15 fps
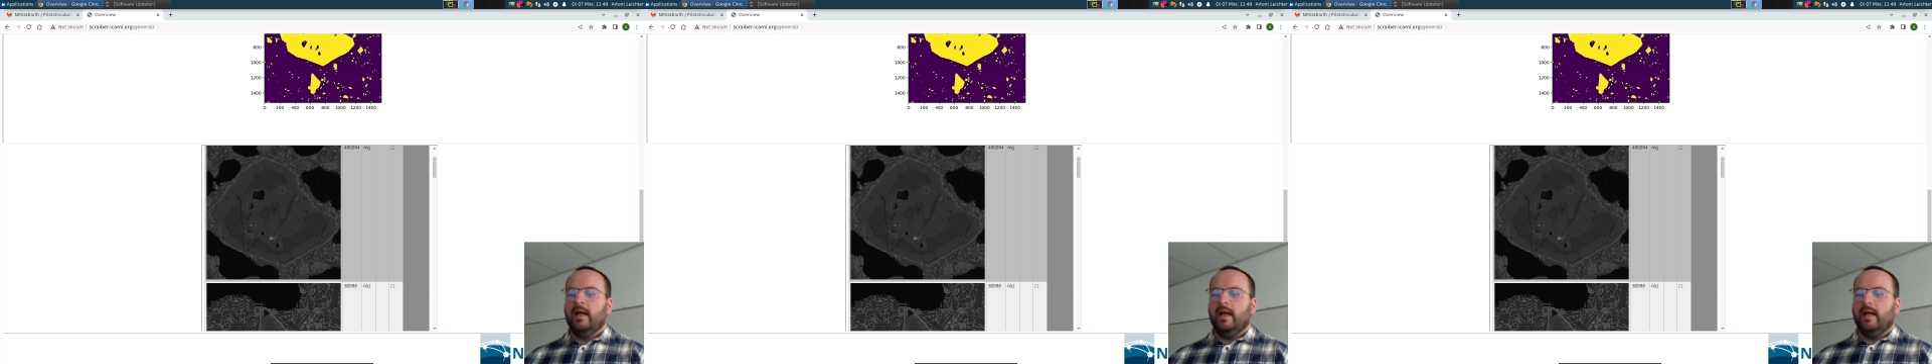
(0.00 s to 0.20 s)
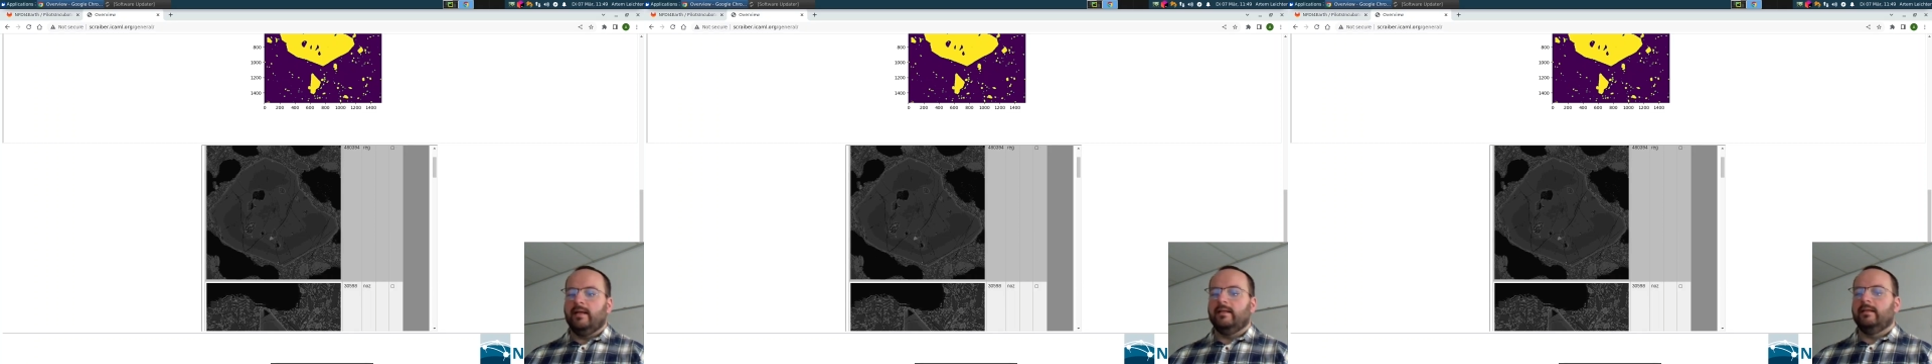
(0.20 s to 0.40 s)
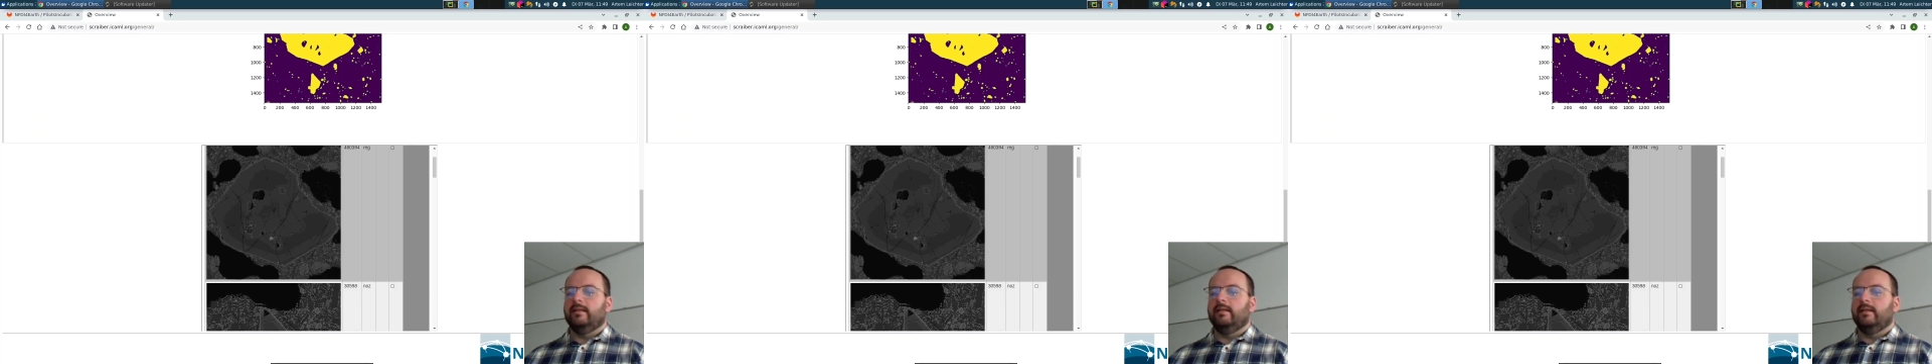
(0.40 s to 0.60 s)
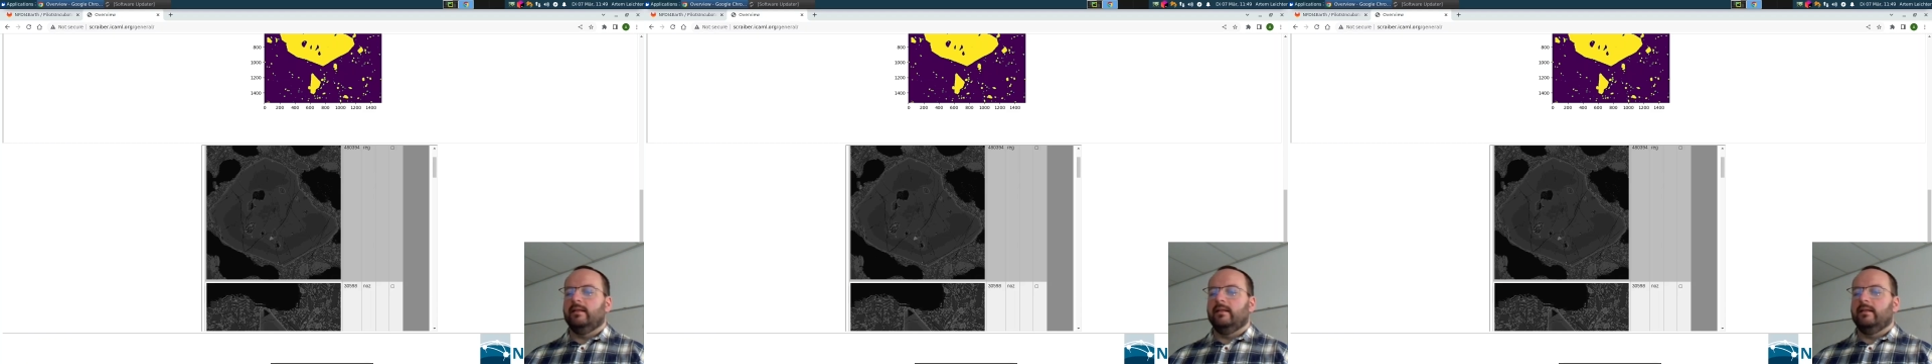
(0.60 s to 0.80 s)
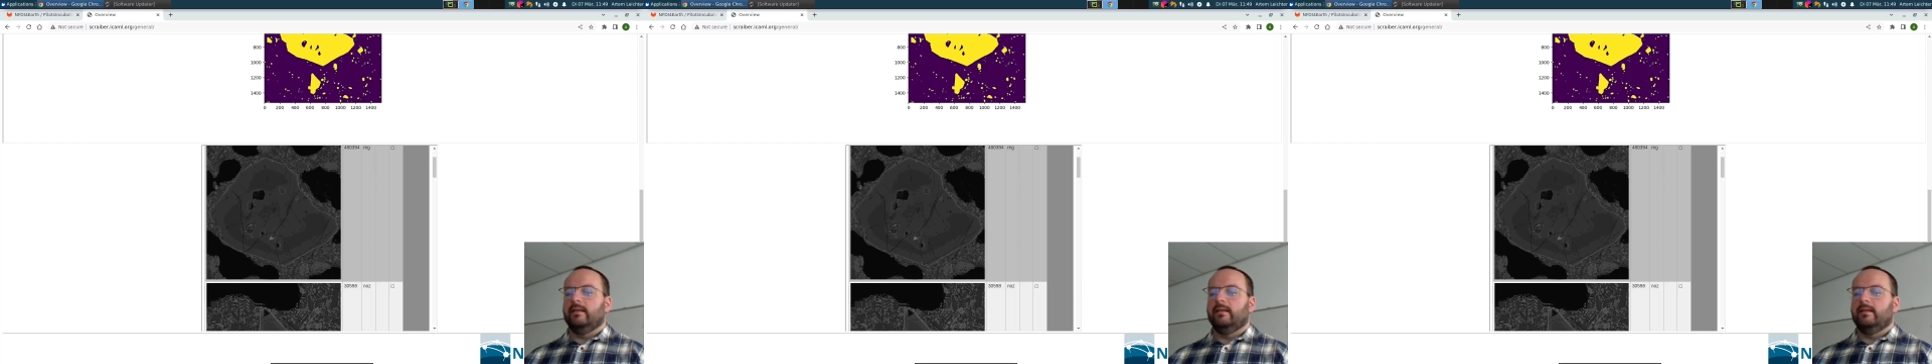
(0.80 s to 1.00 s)
an
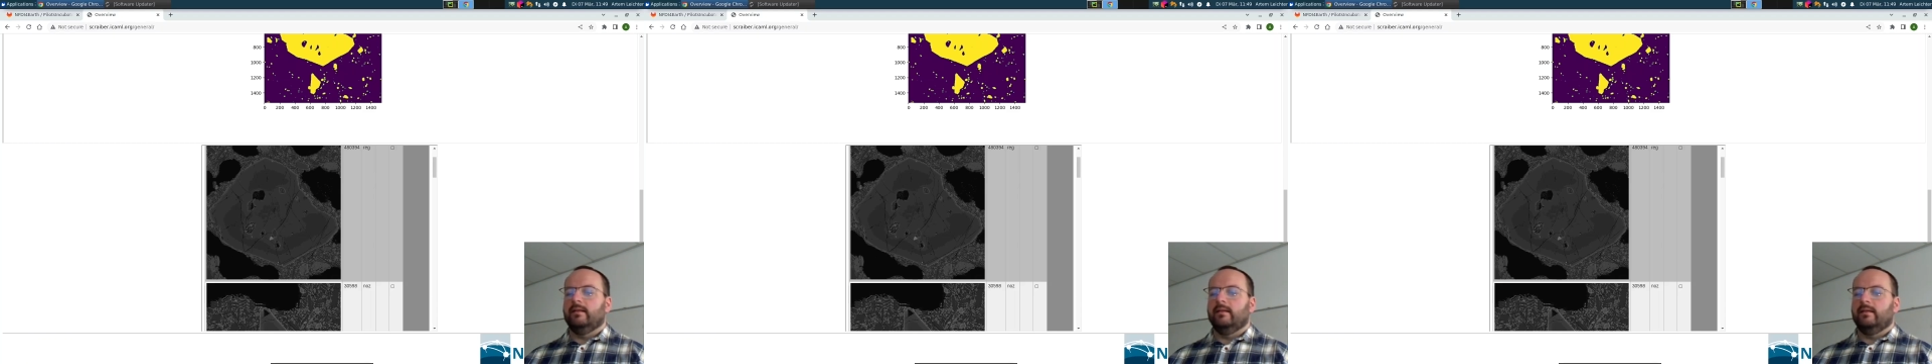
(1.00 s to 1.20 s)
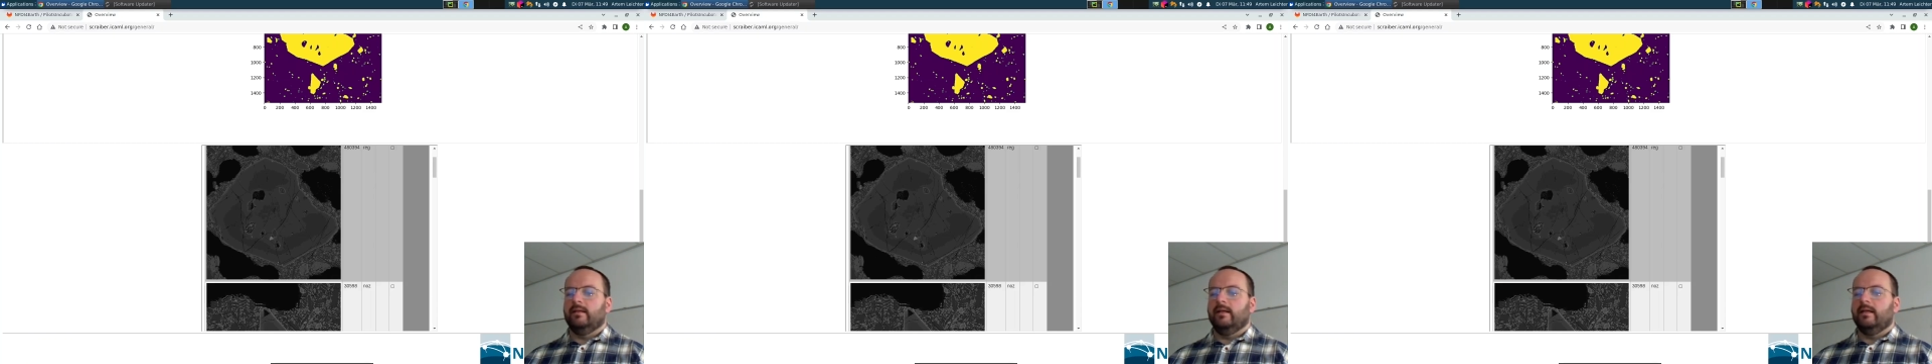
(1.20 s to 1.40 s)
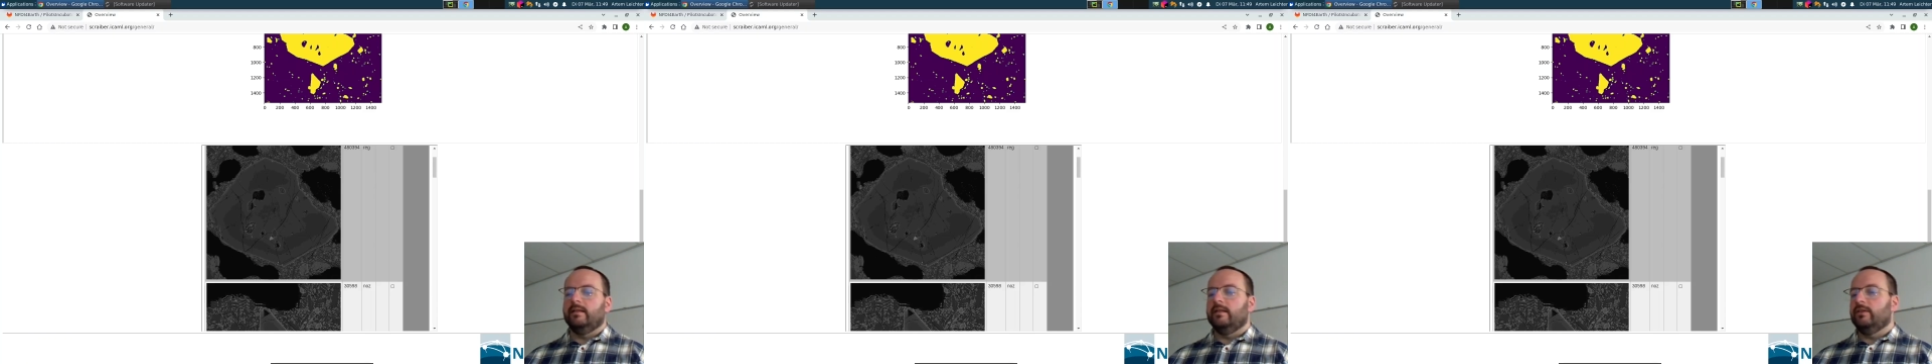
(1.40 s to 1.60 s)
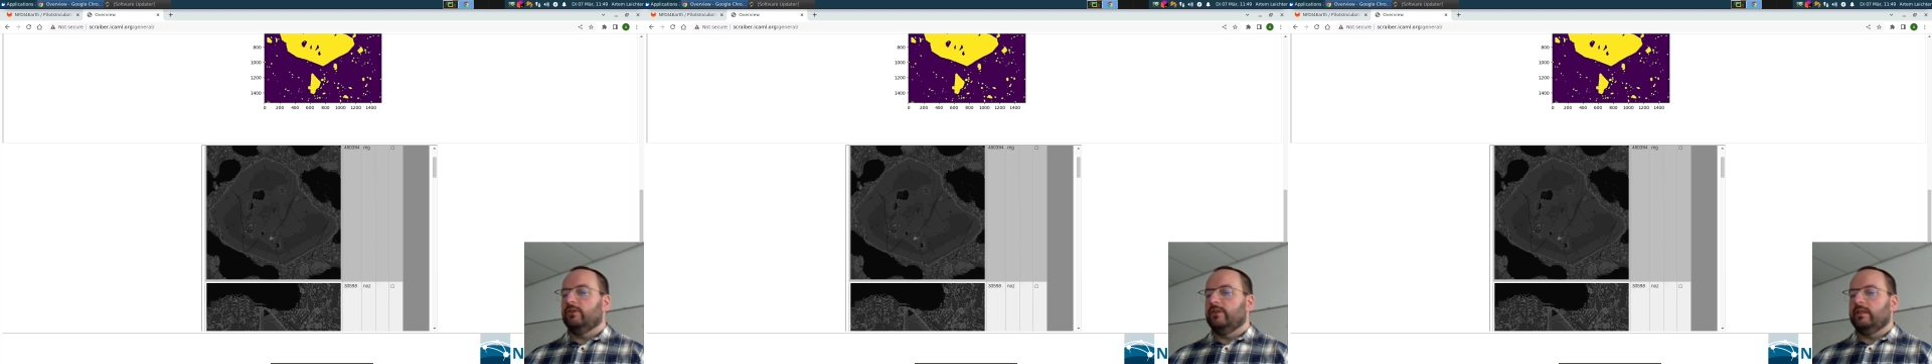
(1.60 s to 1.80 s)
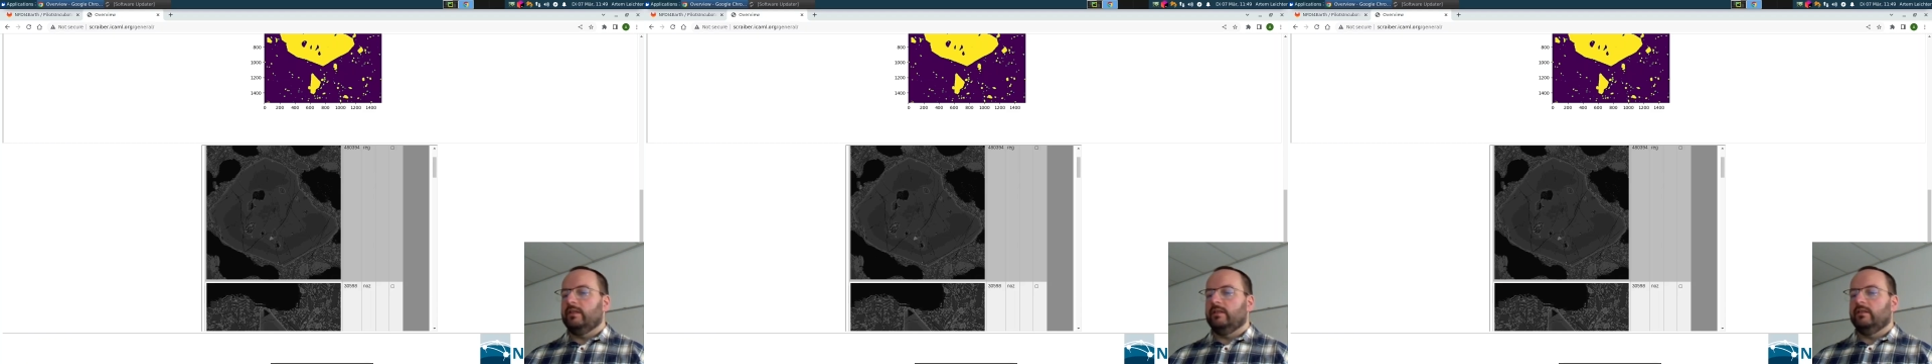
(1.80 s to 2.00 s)

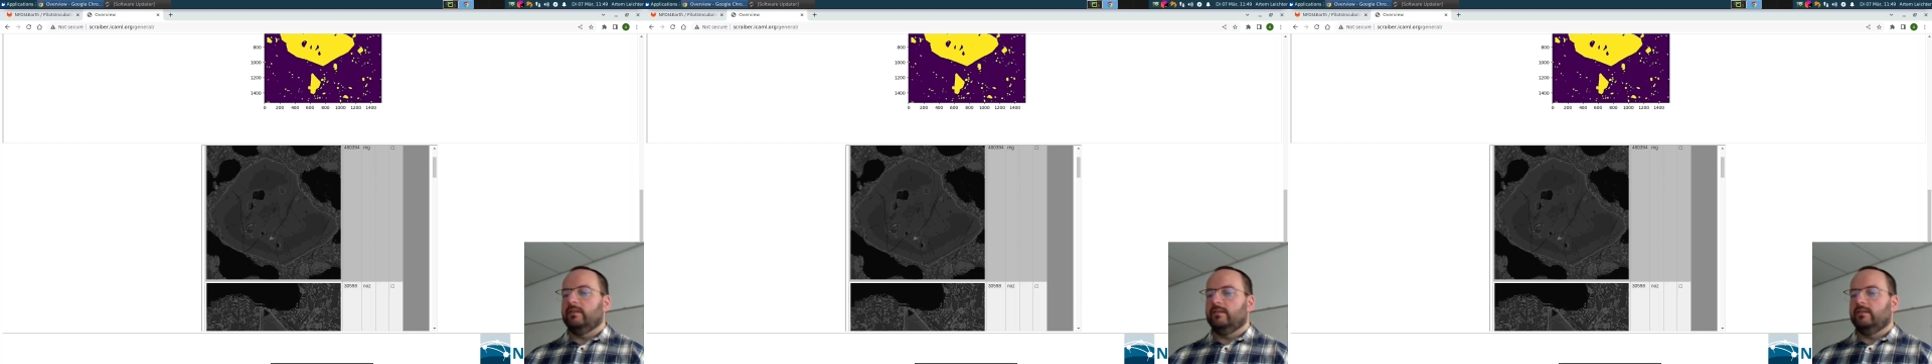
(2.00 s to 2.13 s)
initial